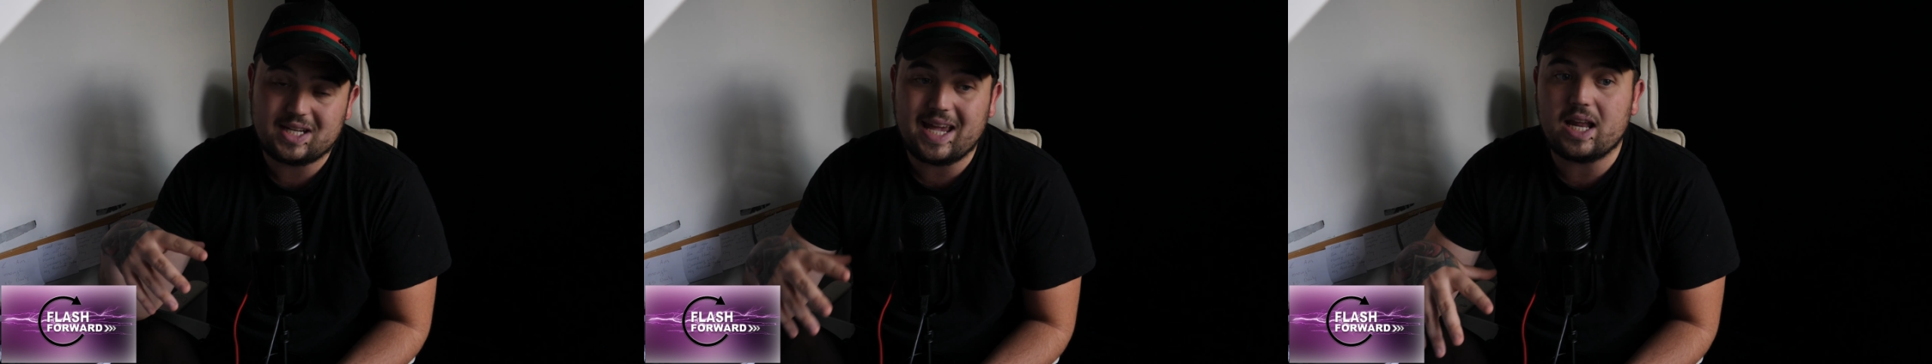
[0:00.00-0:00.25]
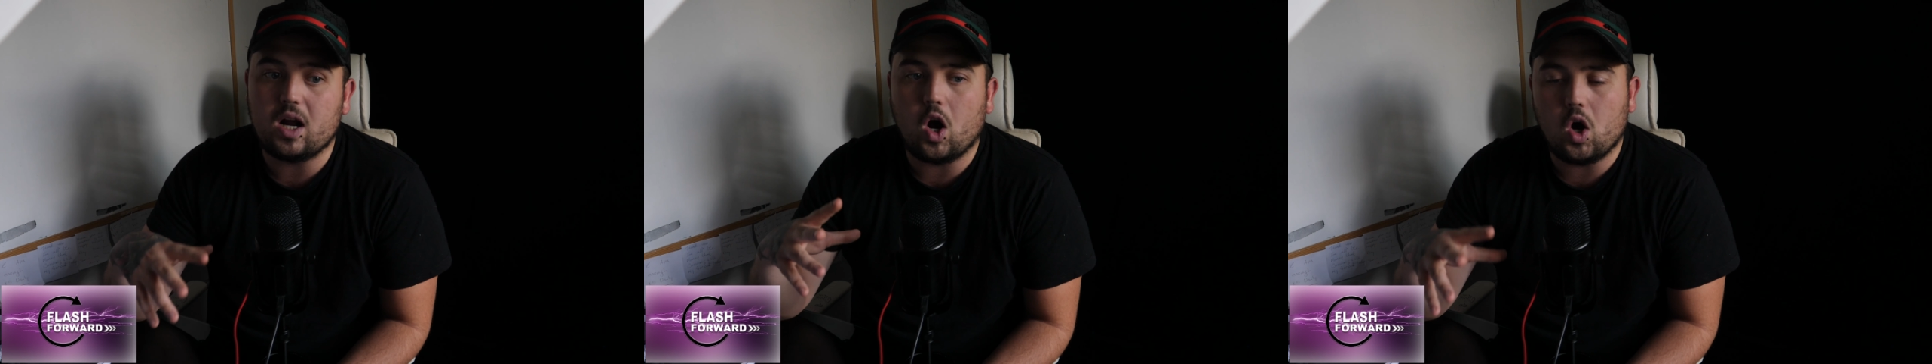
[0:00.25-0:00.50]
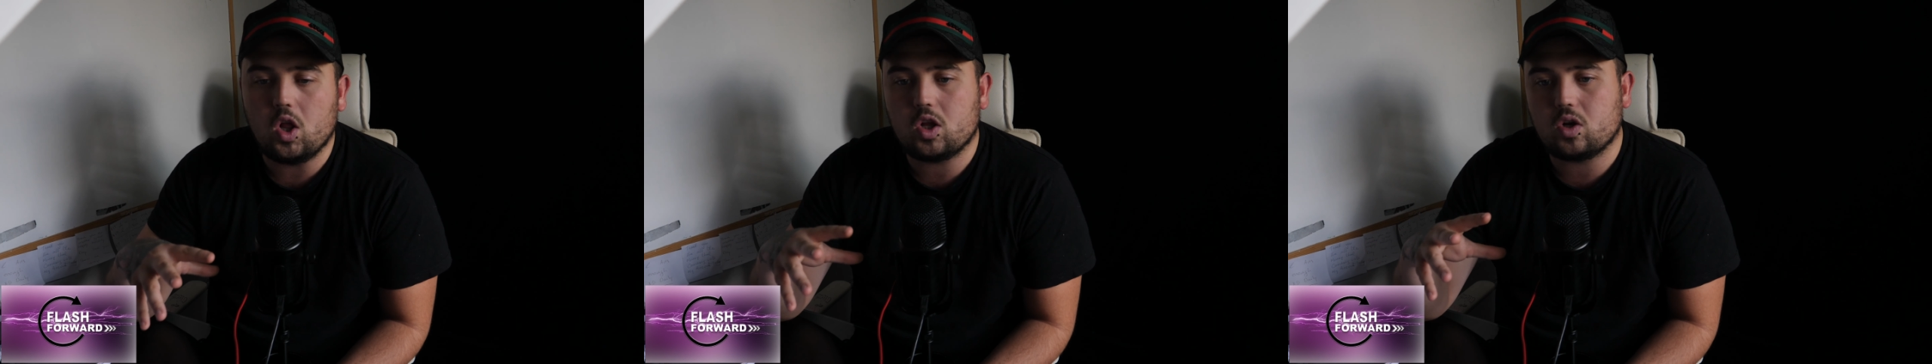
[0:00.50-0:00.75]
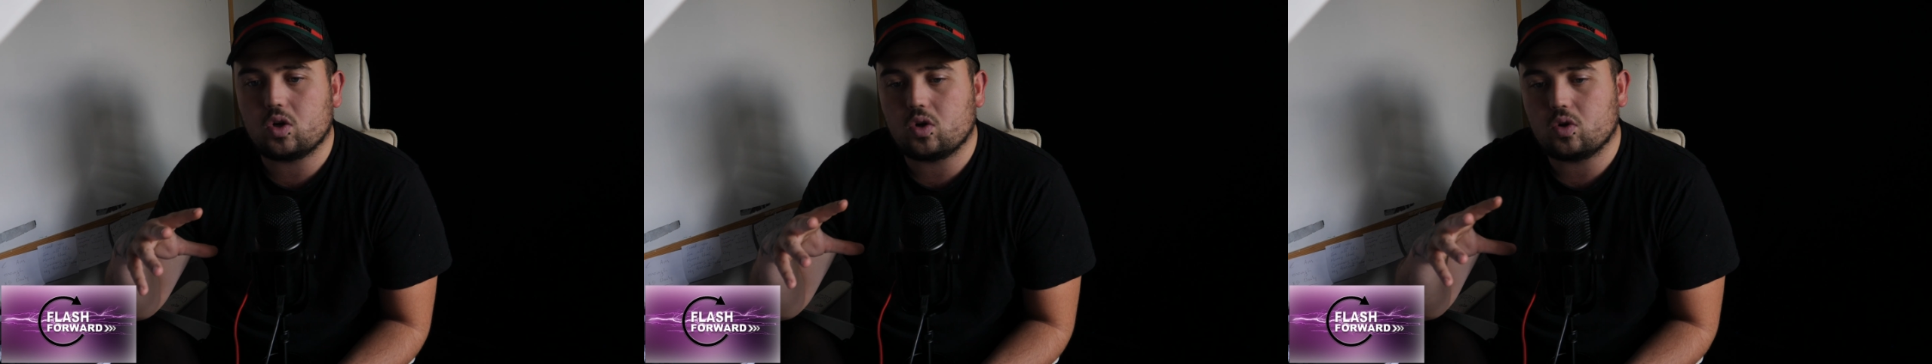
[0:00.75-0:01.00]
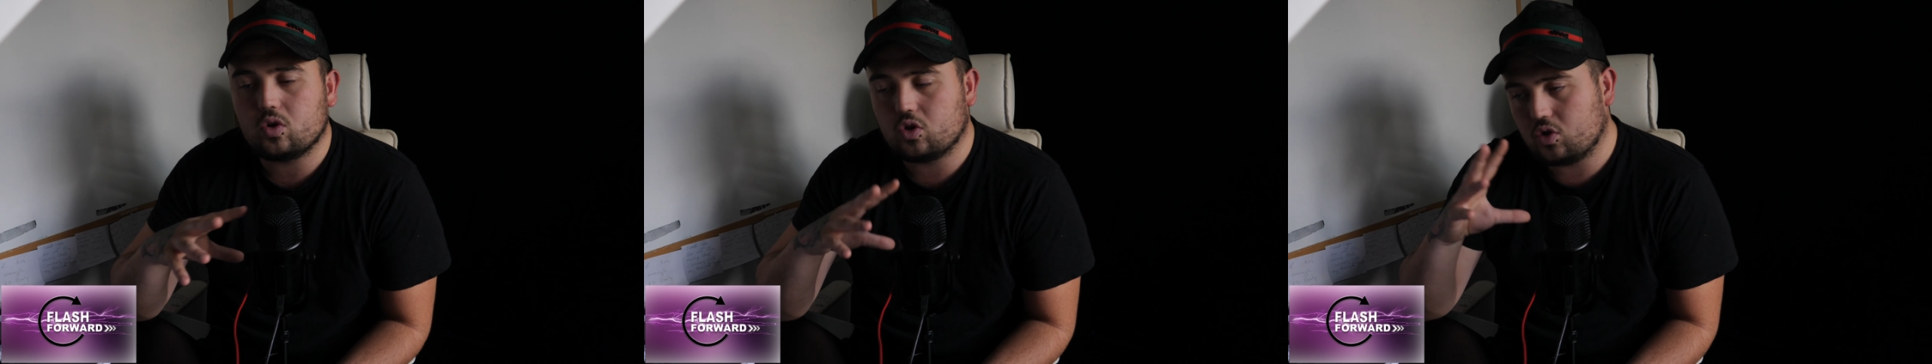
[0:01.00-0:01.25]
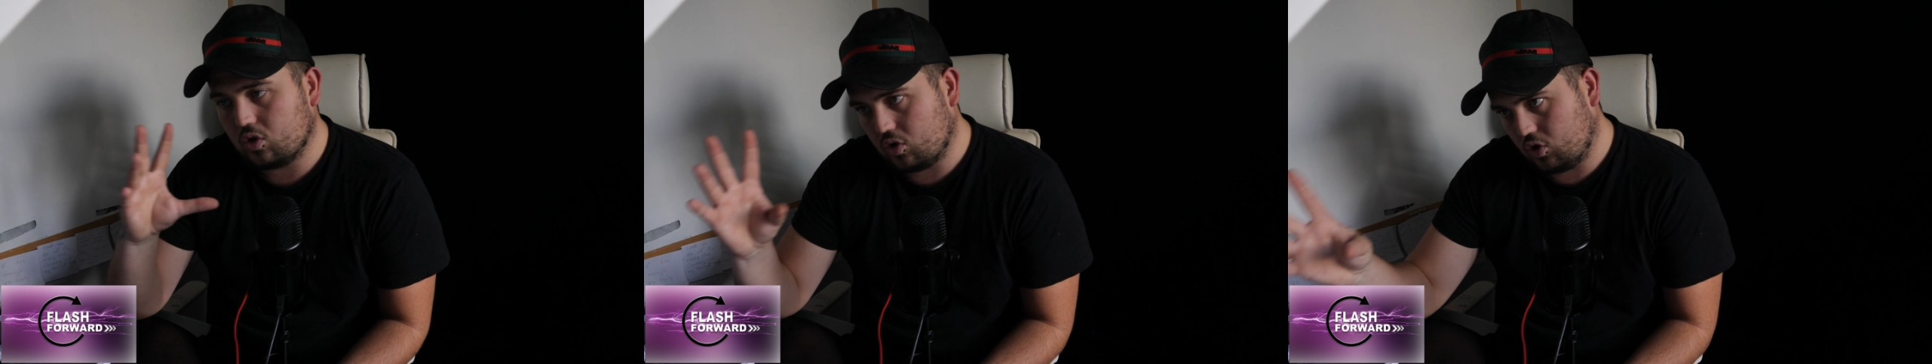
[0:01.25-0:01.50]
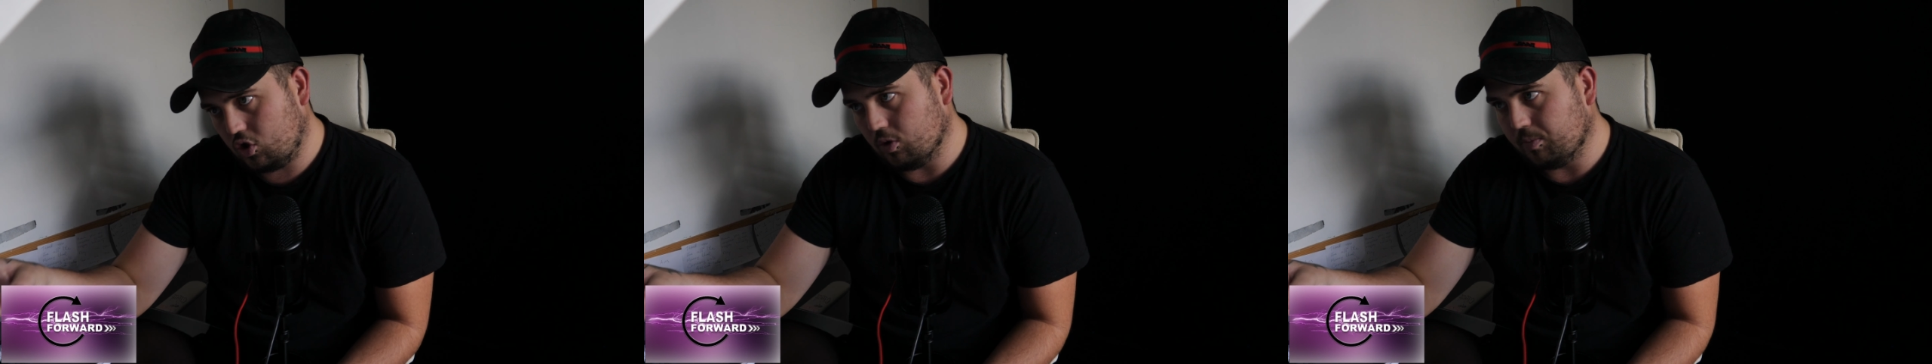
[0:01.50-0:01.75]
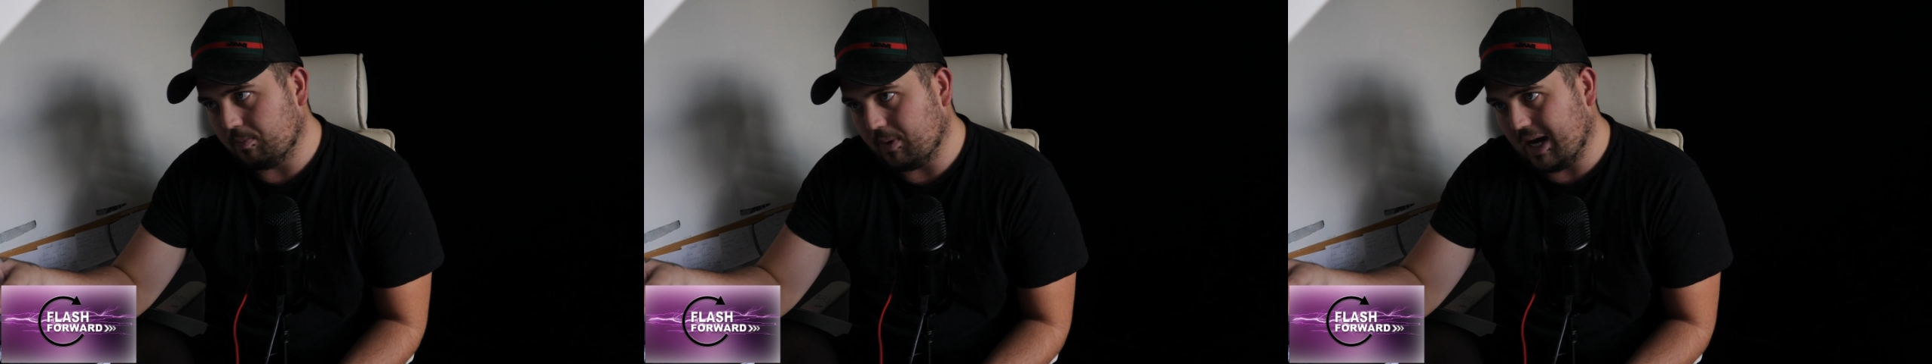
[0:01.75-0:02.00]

Again, all jumping